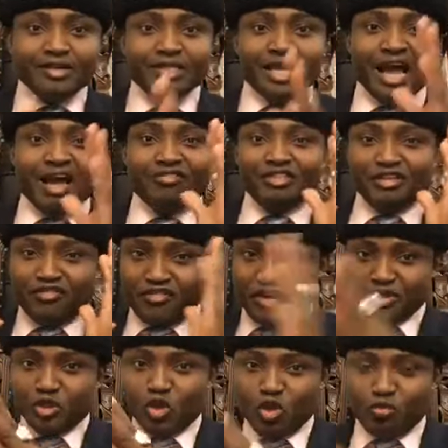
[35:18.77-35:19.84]
They have
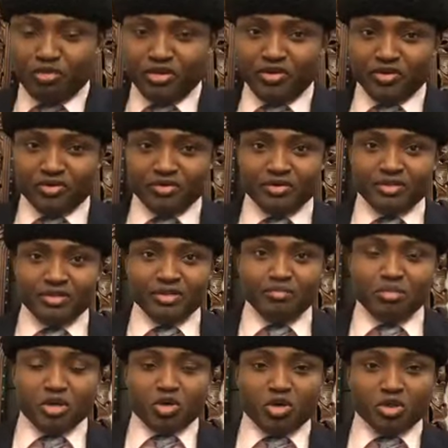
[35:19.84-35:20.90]
different opinion
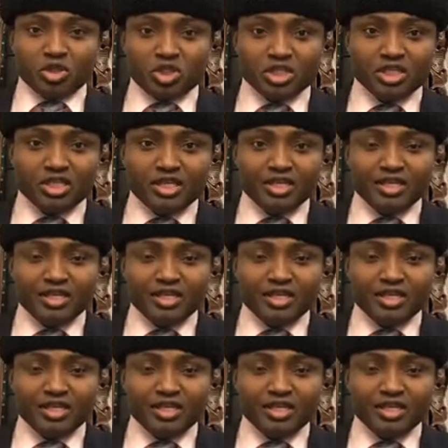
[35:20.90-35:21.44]
because